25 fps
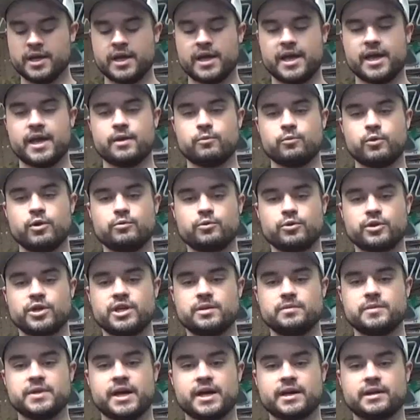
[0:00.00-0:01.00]
and we will
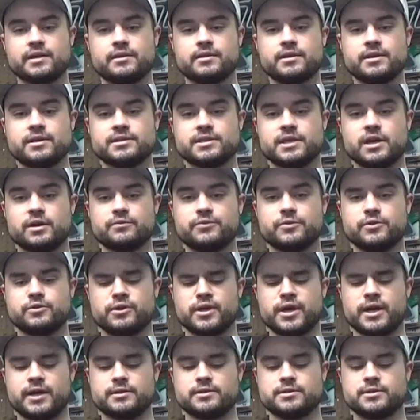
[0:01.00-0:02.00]
keep knocking things out for you
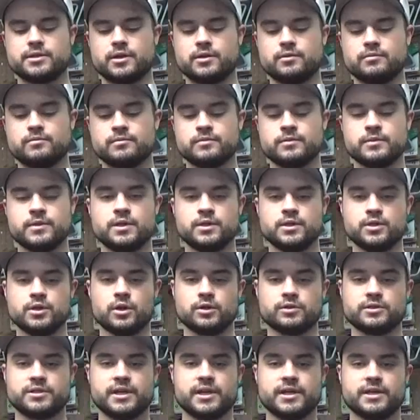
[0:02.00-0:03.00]
guys. So
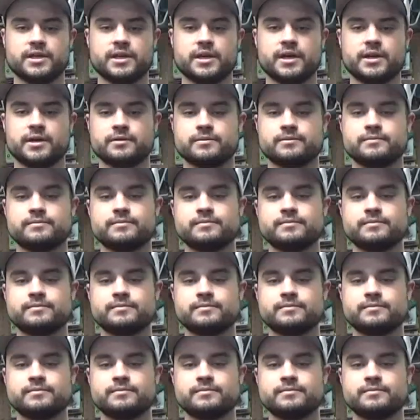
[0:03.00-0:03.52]
y'all take care.